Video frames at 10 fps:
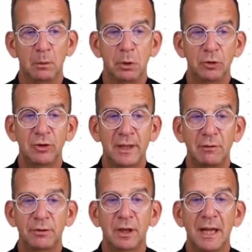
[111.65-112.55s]
But
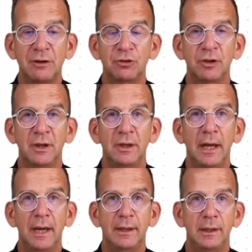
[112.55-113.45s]
nevertheless,
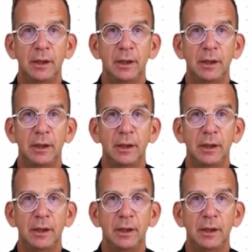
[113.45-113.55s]
the